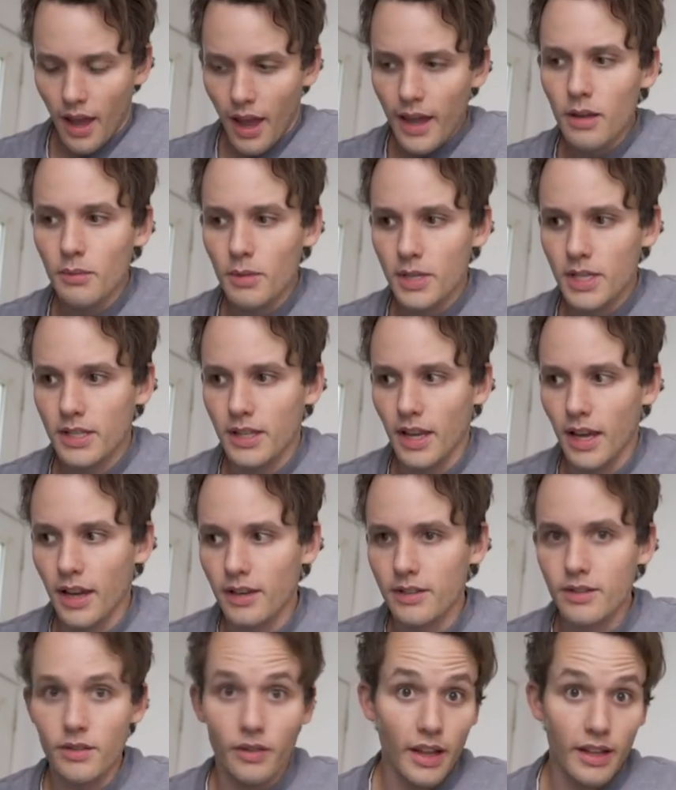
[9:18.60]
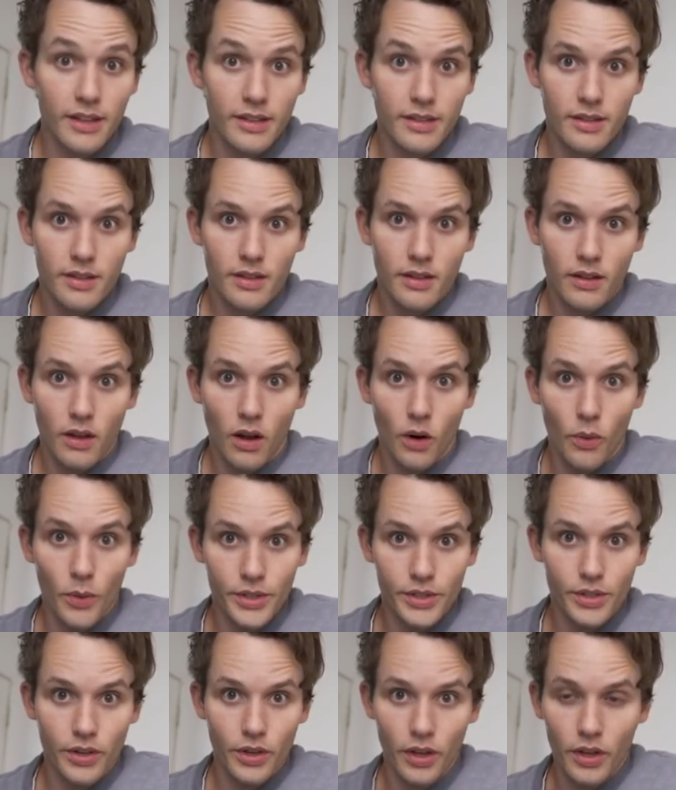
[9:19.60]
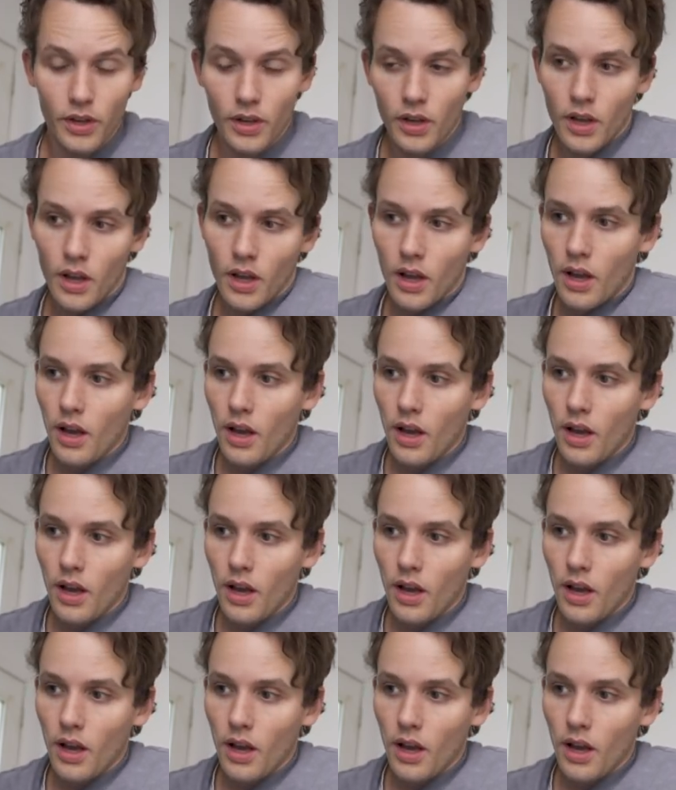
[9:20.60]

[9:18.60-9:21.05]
any mistakes, so that's always good.